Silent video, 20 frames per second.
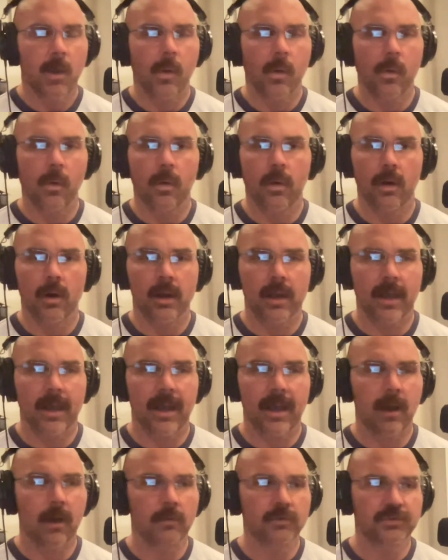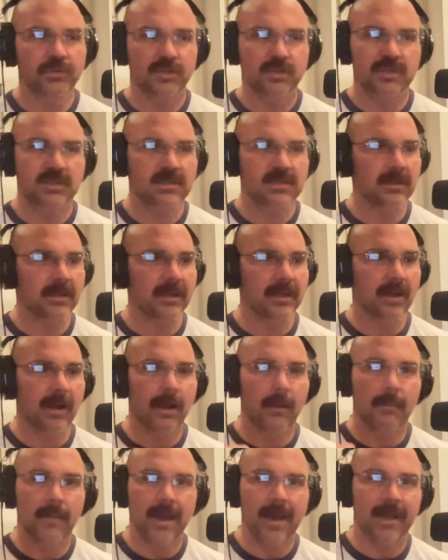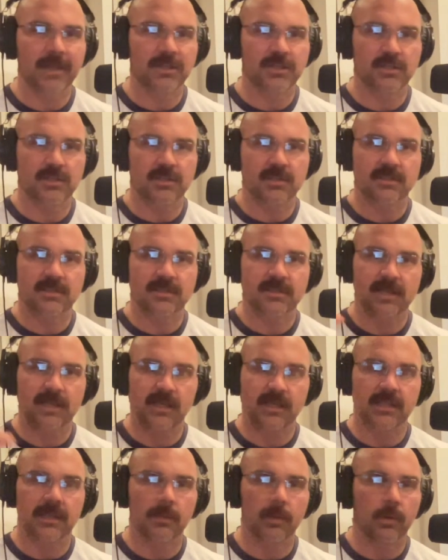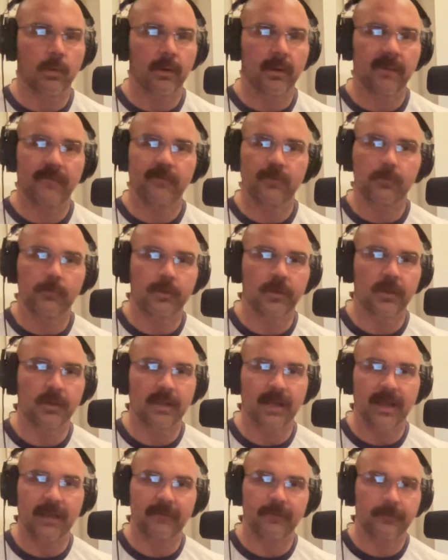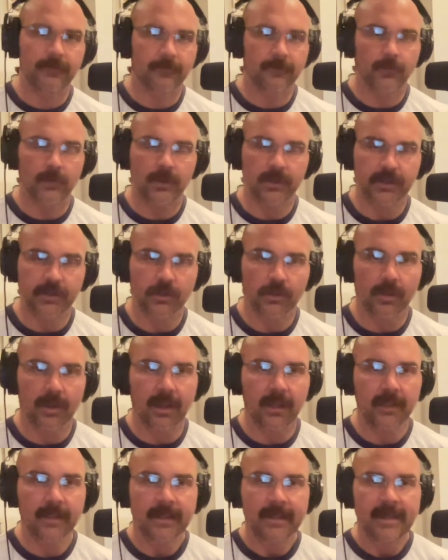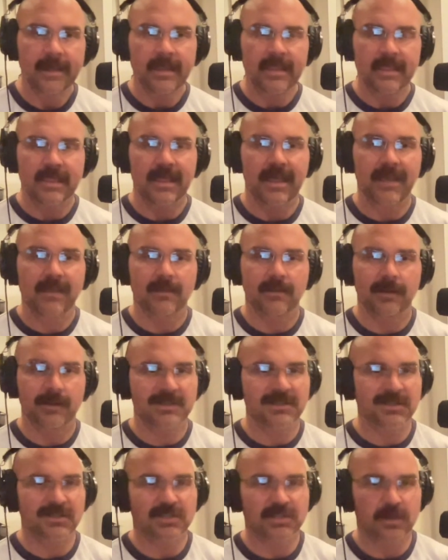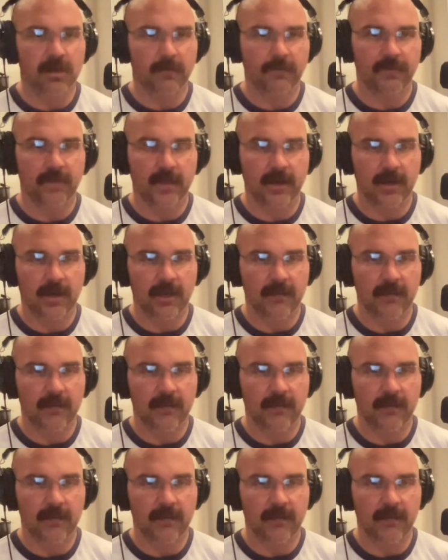or how just our matches take them away from real life for a little while. That's the stuff that,